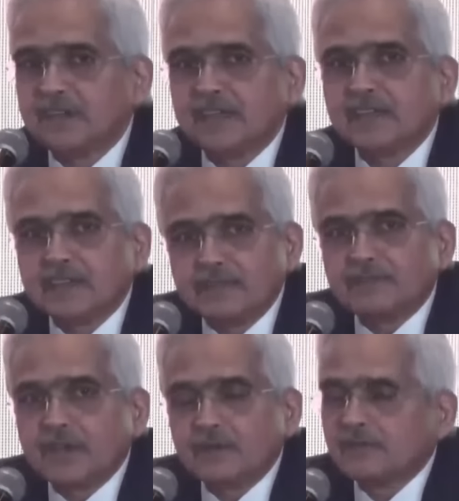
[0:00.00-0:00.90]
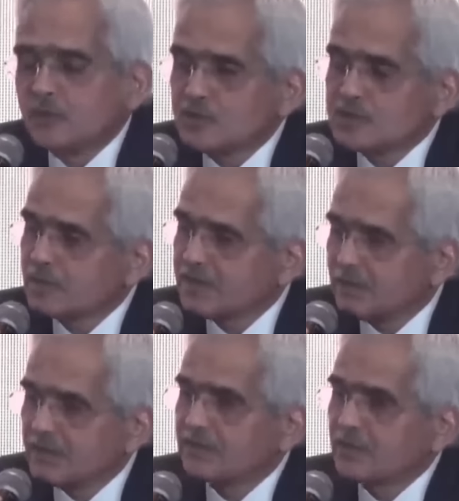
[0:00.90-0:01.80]
been taking different views, but
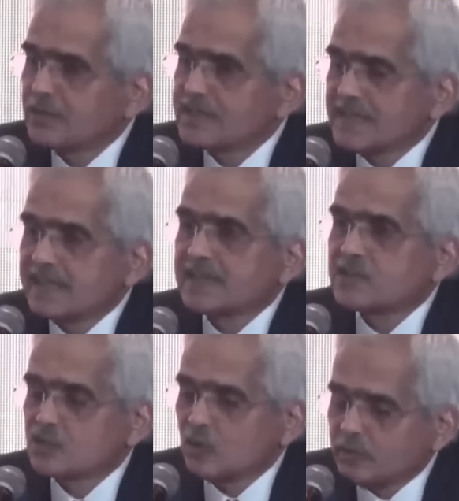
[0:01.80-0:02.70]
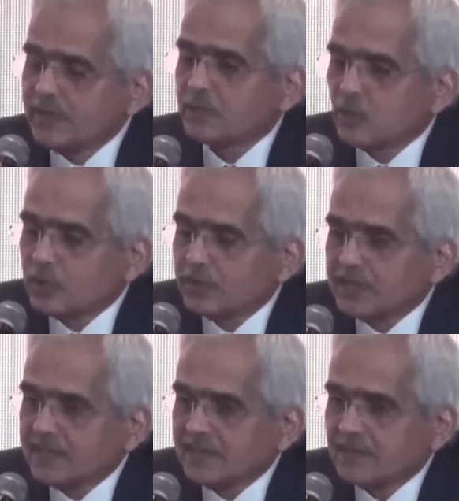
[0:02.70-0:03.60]
our view is that it should be
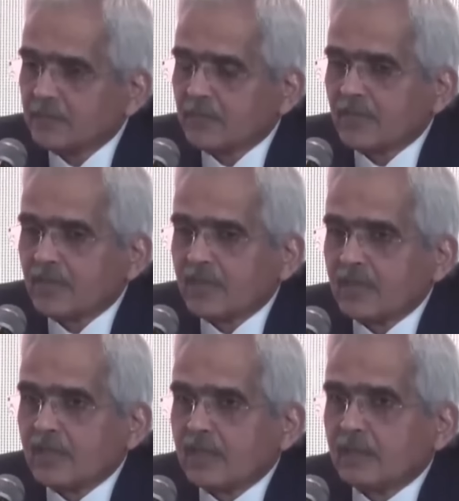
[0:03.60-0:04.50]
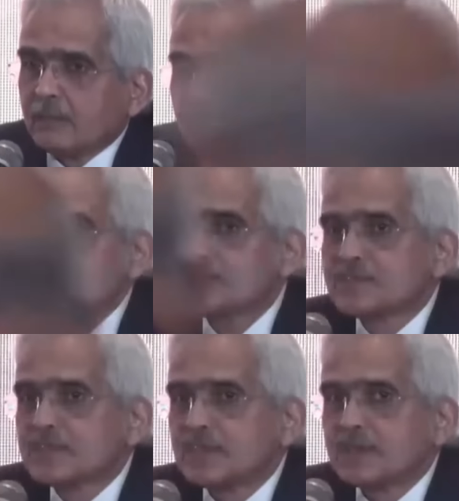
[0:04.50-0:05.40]
prohibited,
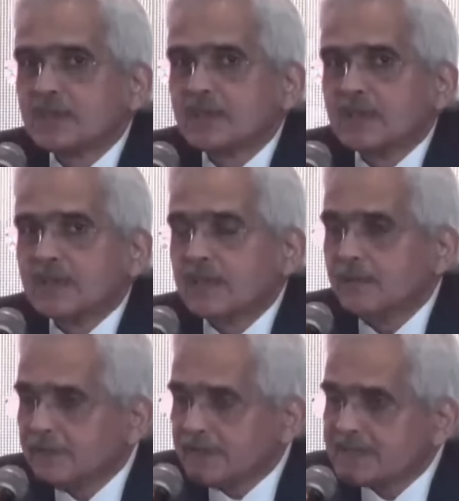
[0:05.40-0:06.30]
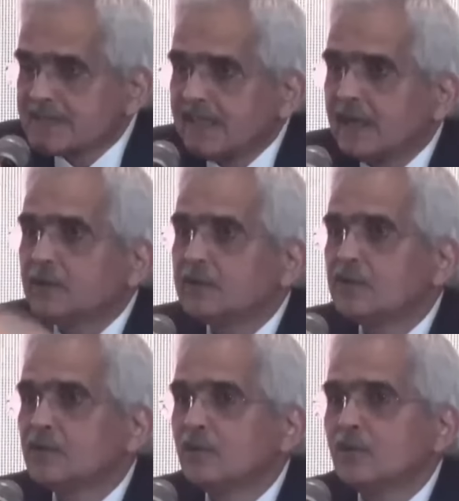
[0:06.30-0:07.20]
because if it is
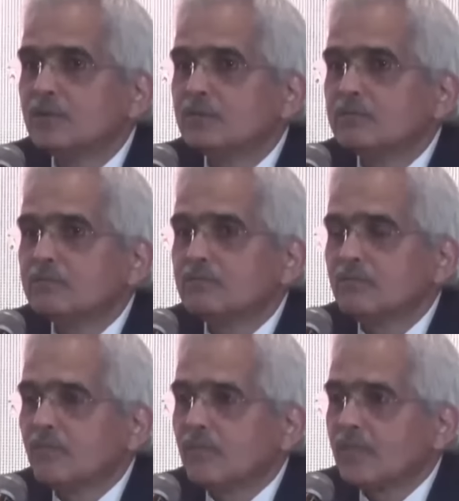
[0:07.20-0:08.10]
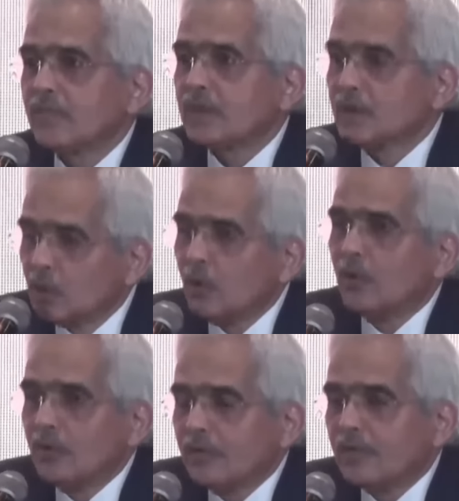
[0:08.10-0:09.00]
allowed to
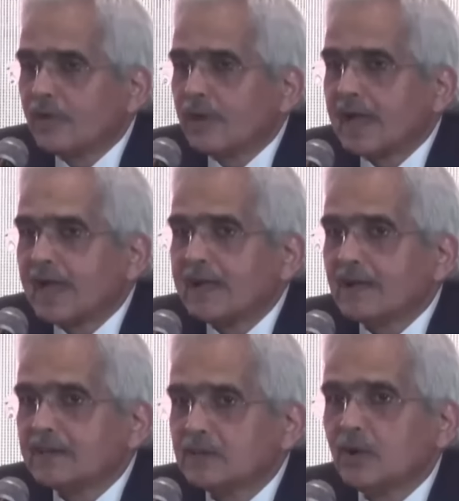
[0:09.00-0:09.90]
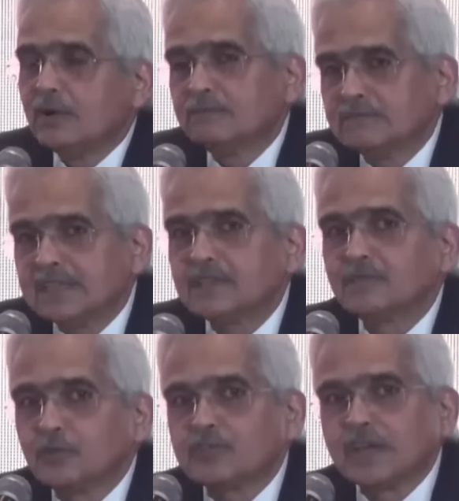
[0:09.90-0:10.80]
grow, that
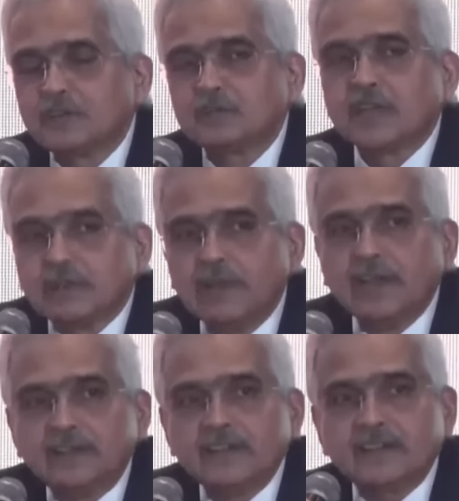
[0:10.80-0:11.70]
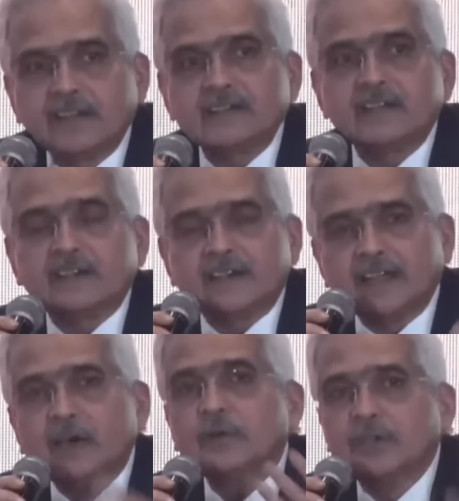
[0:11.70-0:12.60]
if you try to regulate it and
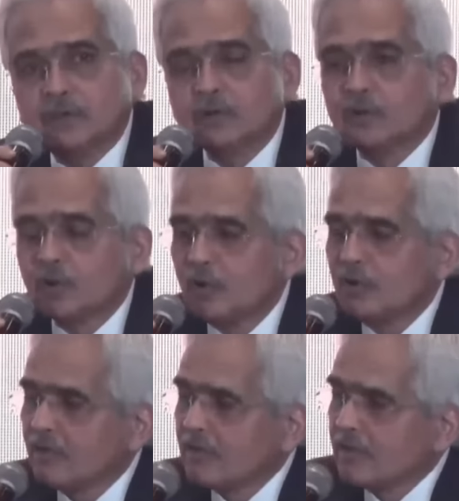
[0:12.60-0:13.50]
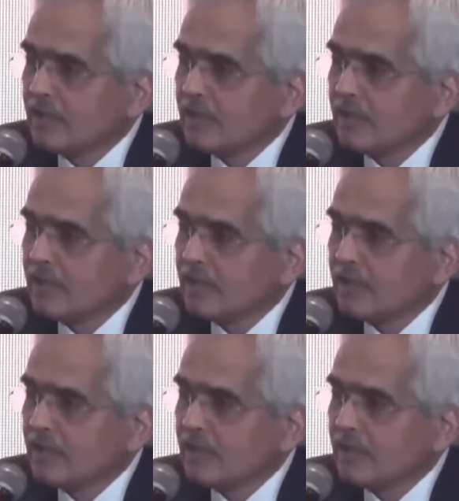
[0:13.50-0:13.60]
allow it to grow,